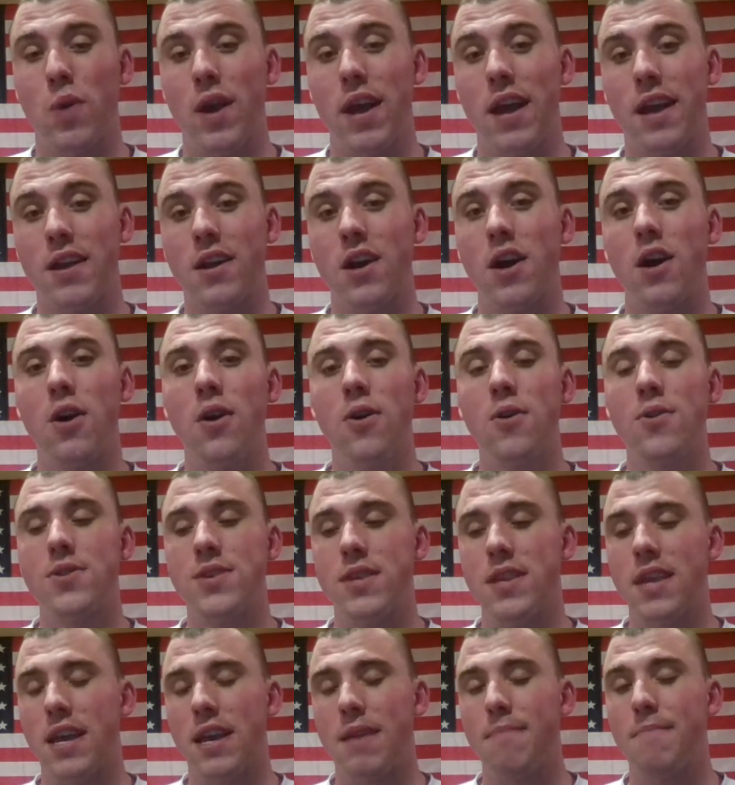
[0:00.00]
way it
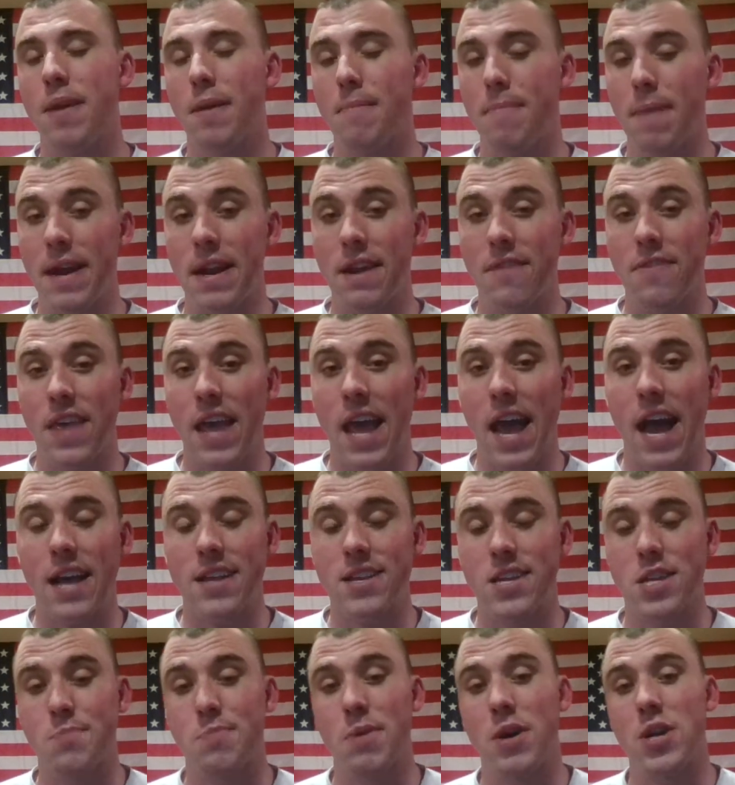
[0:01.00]
goes, and it can be a pain in the
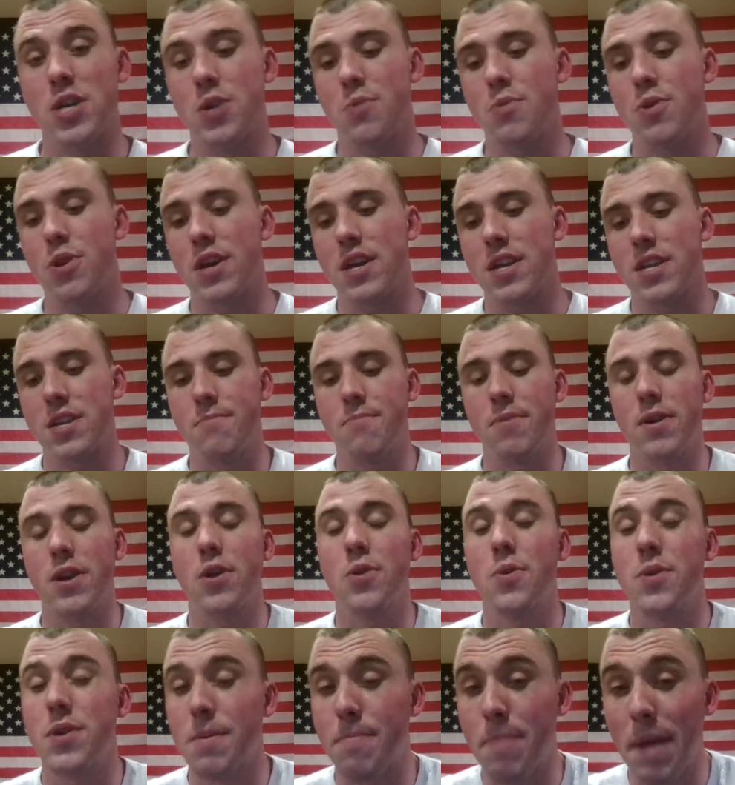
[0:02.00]
ass, especially when you get
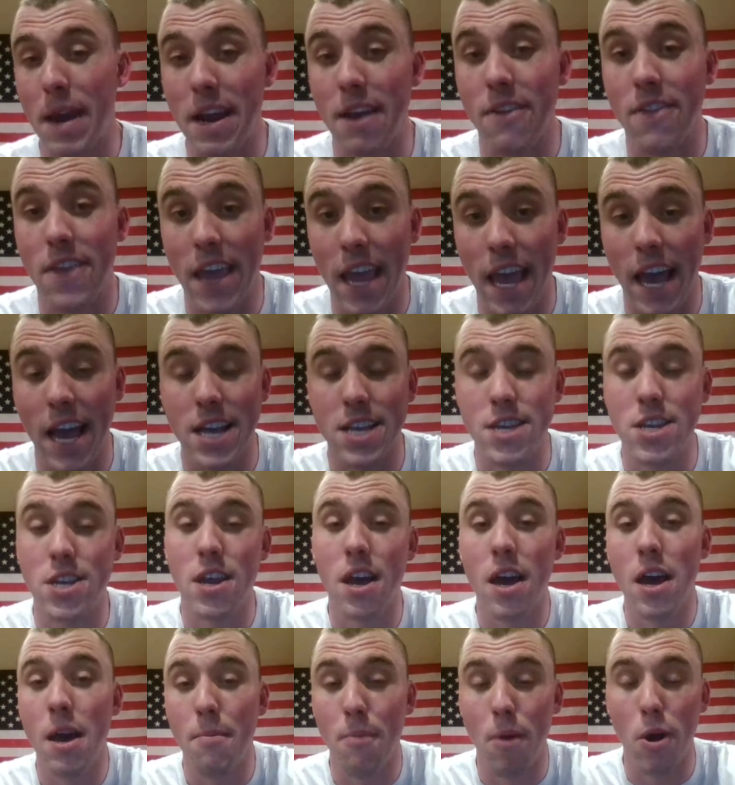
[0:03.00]
somebody who is a pain in the ass.
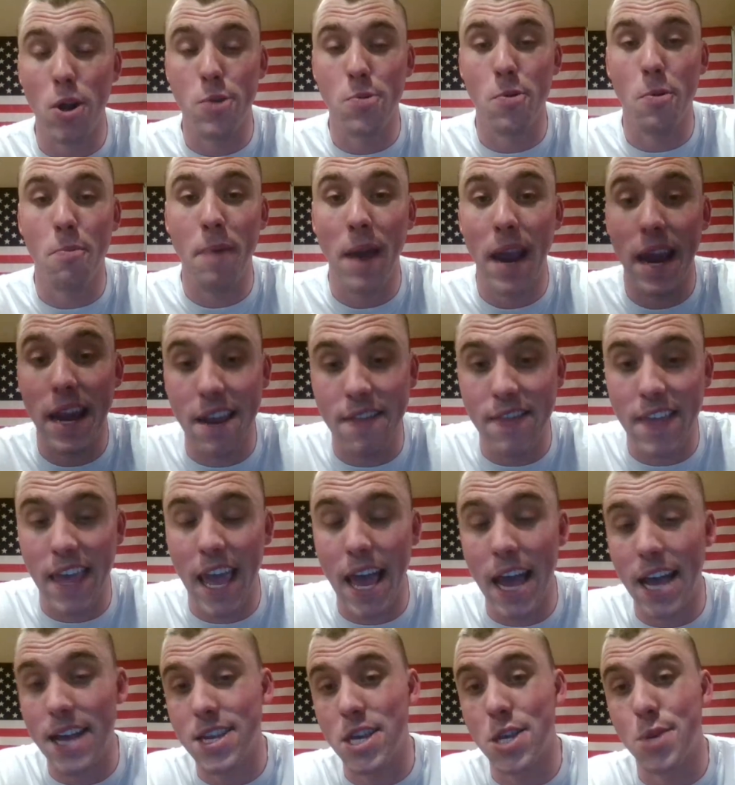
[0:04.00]
Multiple pain in
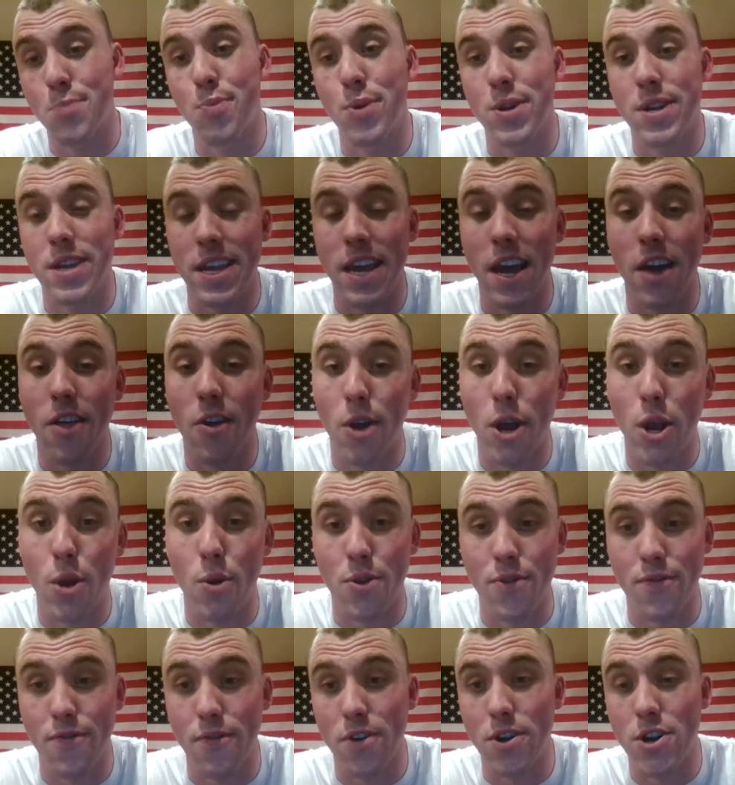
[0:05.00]
the asses put together
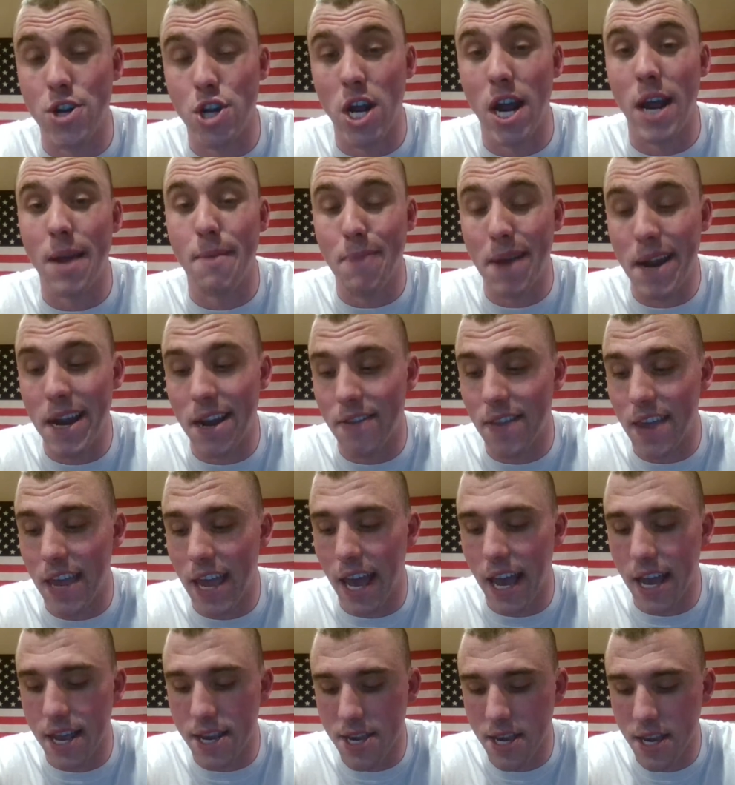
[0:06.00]
equals for a giant pain in
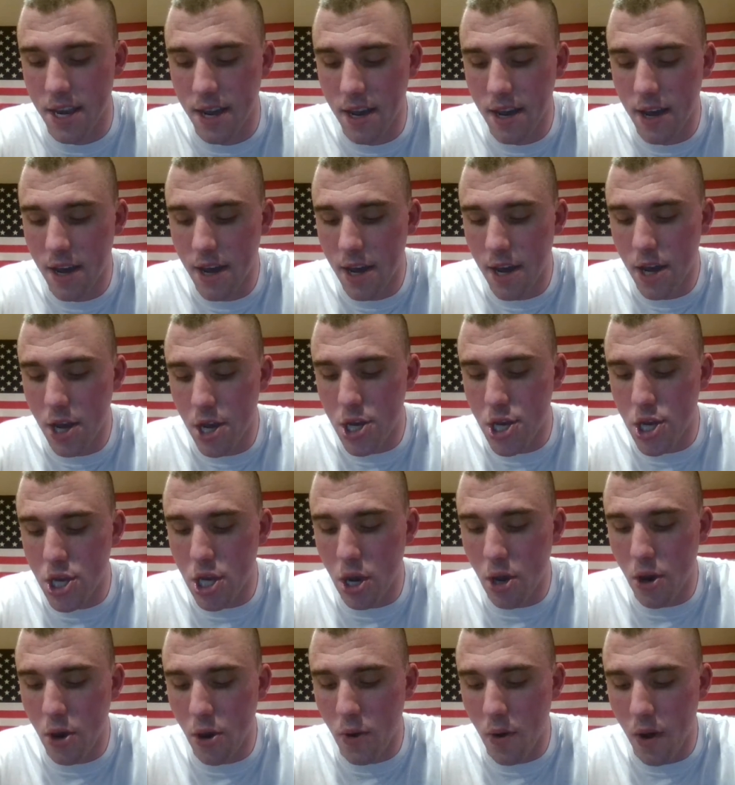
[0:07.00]
the ass.
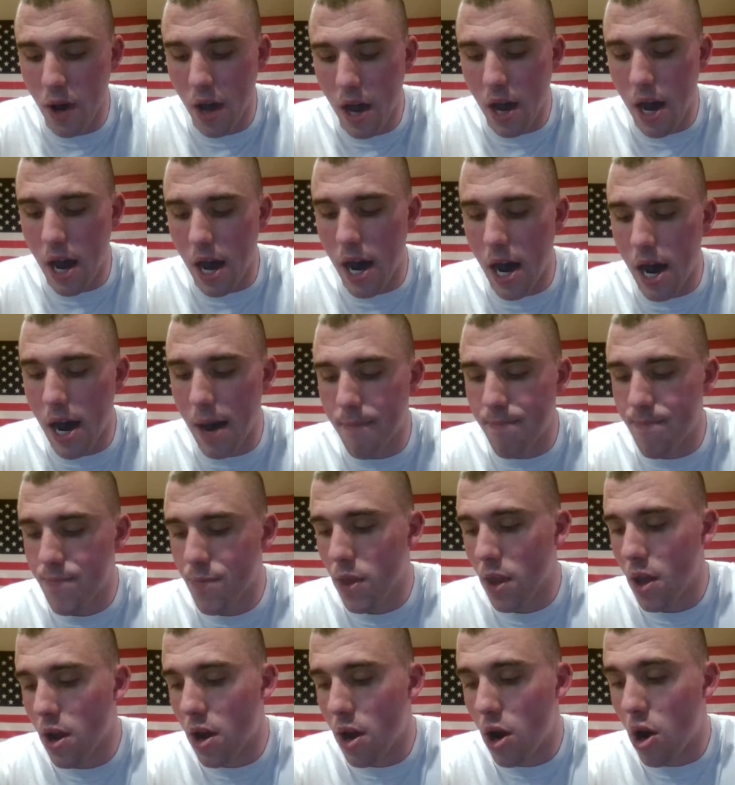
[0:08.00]
So
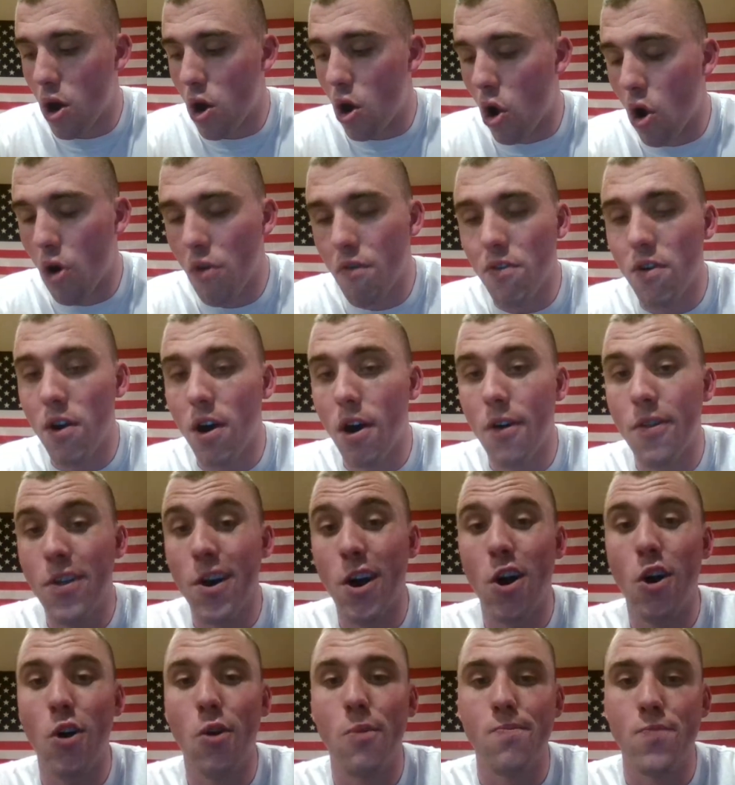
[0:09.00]
overall
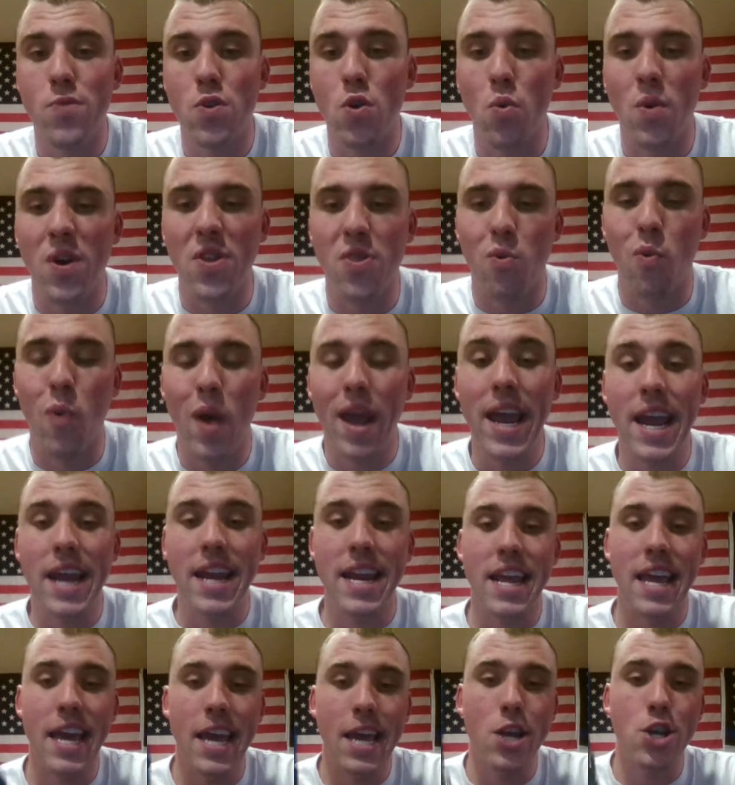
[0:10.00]
though, with
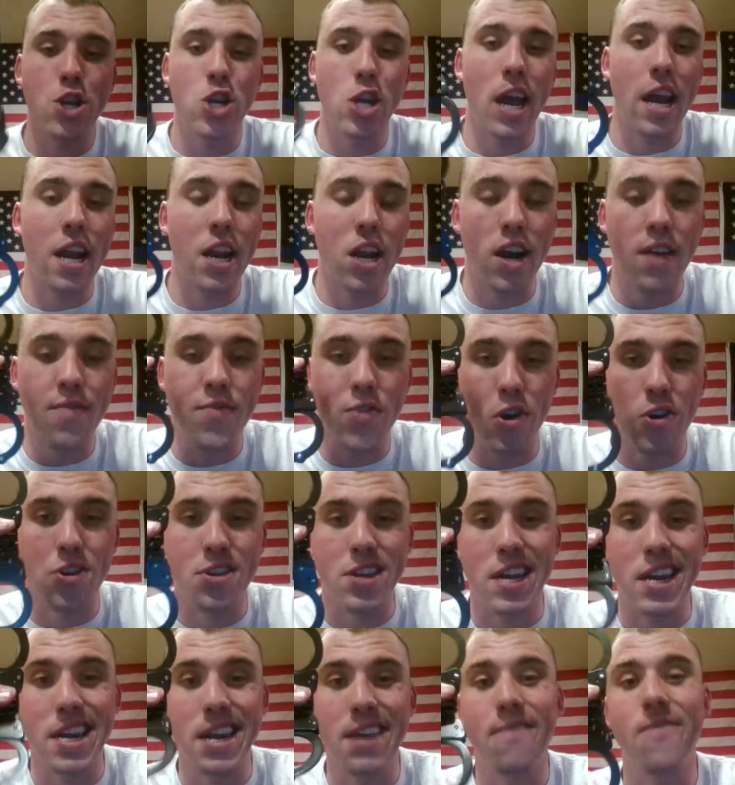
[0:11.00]
weight, hinged handcuffs are
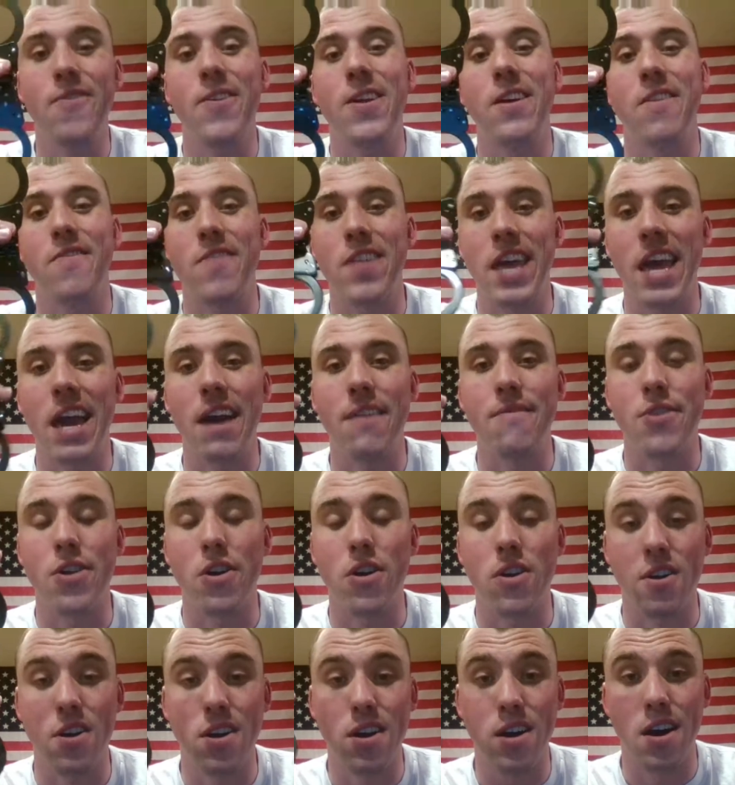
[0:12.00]
significantly
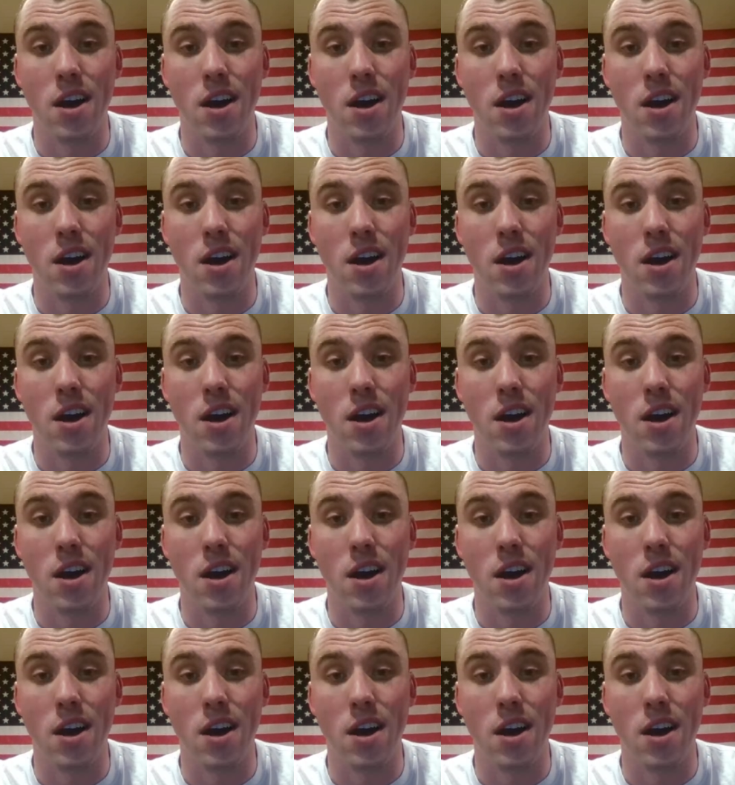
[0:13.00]
heavier.